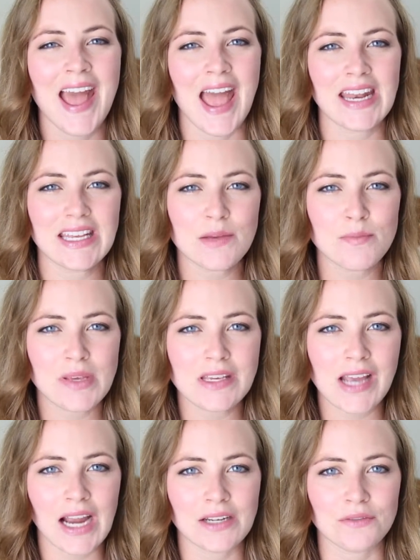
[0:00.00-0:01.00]
and it can be
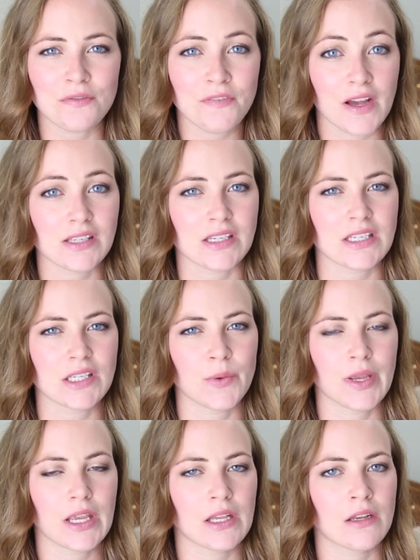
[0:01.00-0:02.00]
kind of fussy, so
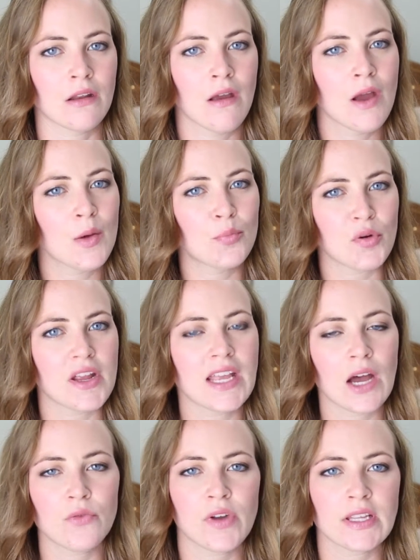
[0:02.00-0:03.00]
it can break
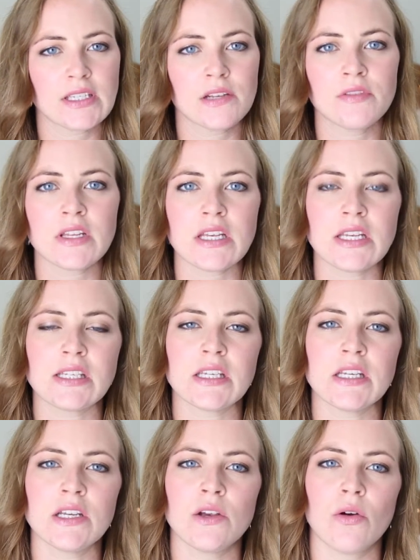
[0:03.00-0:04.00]
out relatively
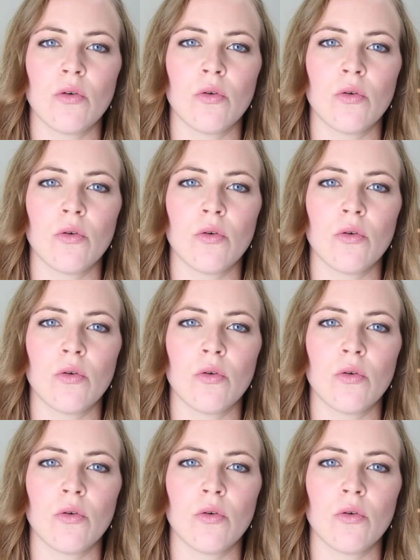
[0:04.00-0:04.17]
easy,